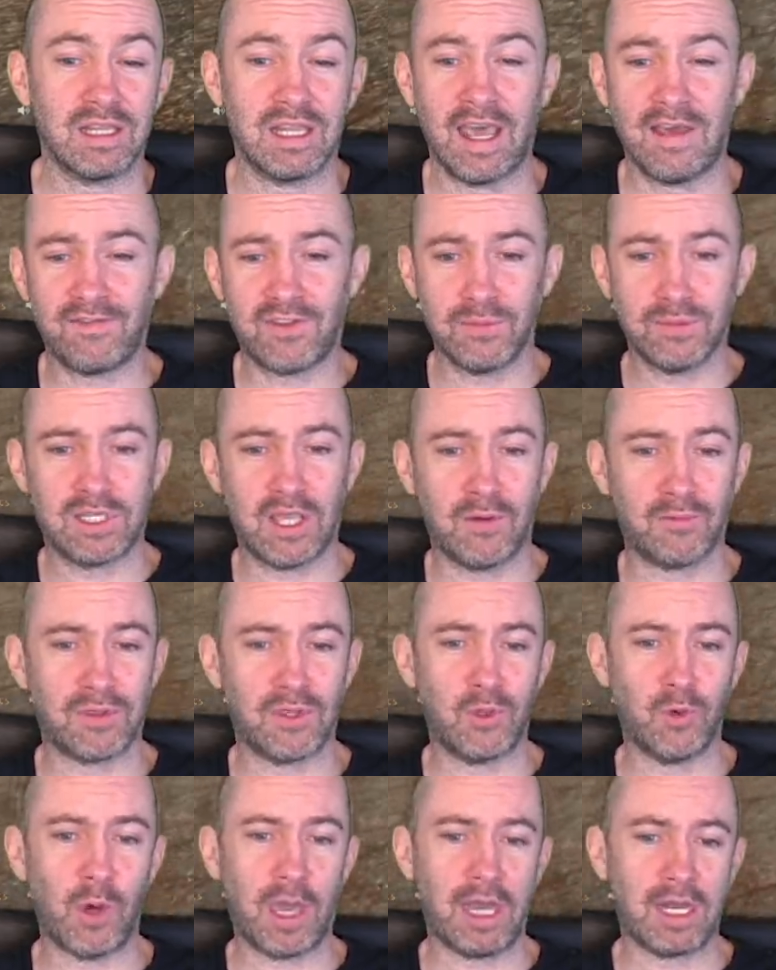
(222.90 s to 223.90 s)
left himself with
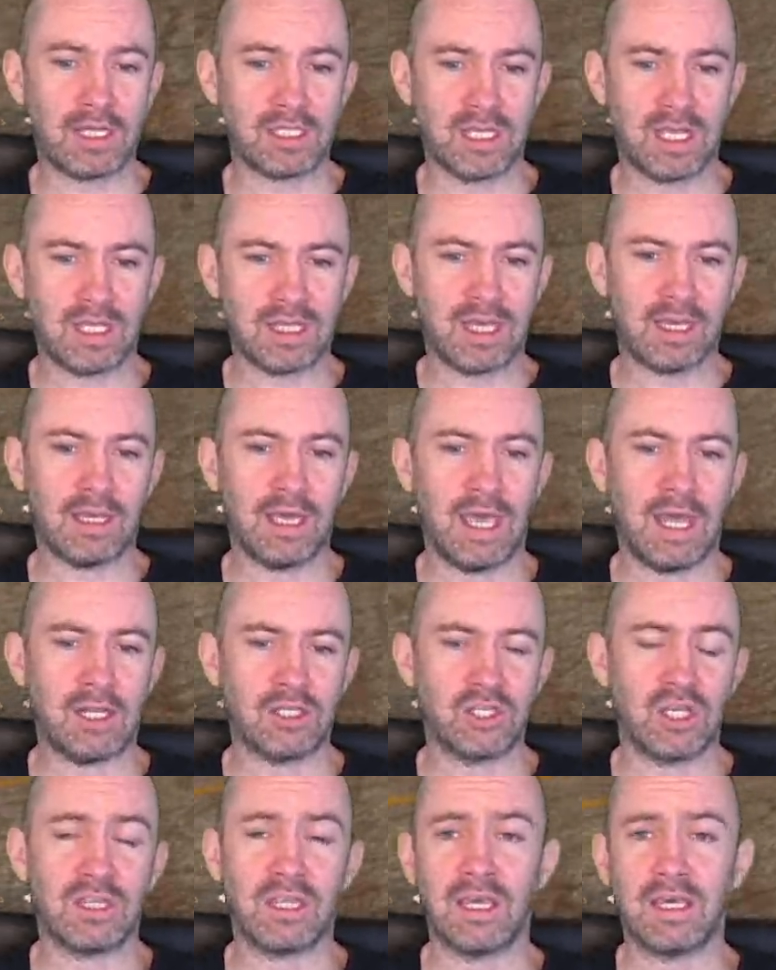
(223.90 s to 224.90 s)
no energy
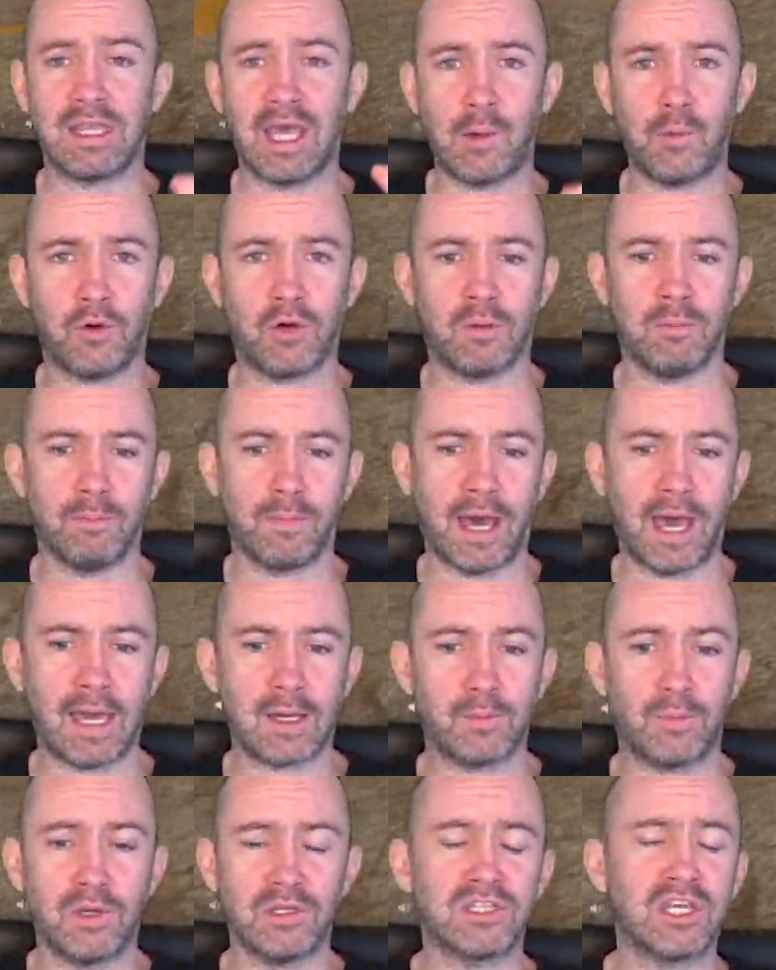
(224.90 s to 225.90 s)
there, that will come
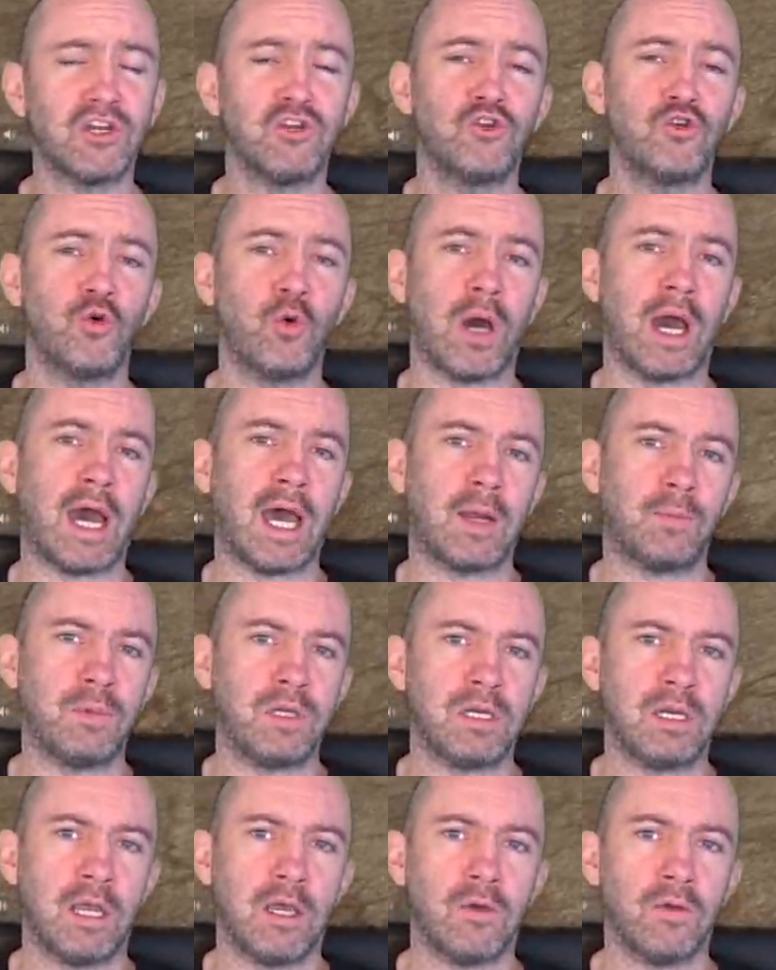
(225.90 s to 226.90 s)
back, but he's got no armor
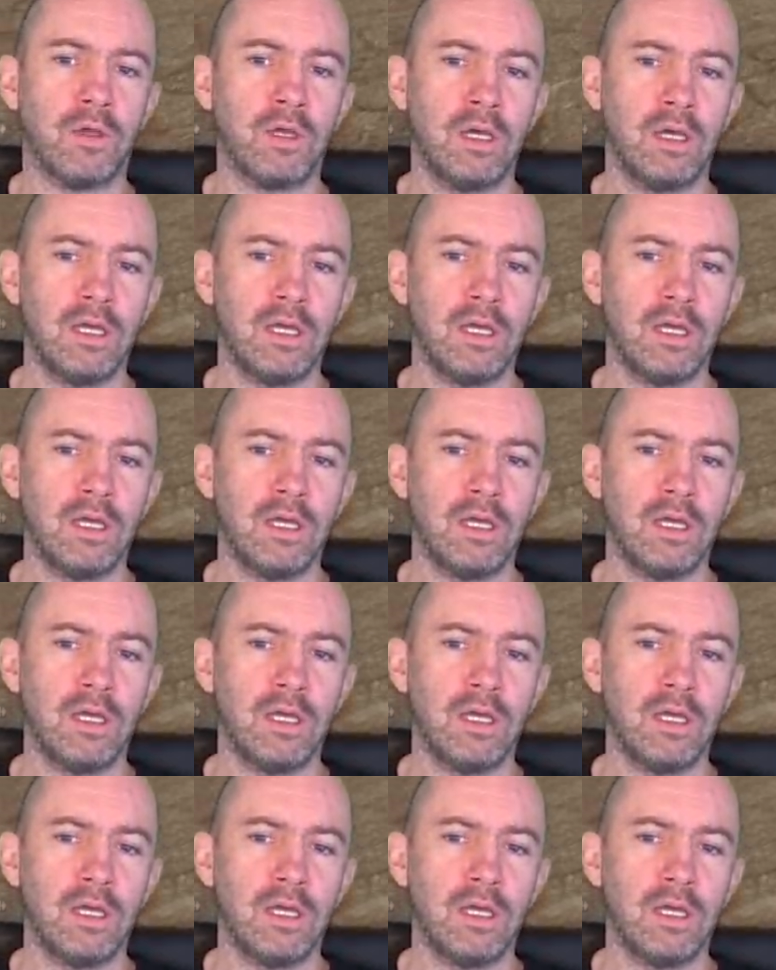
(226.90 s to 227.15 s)
now.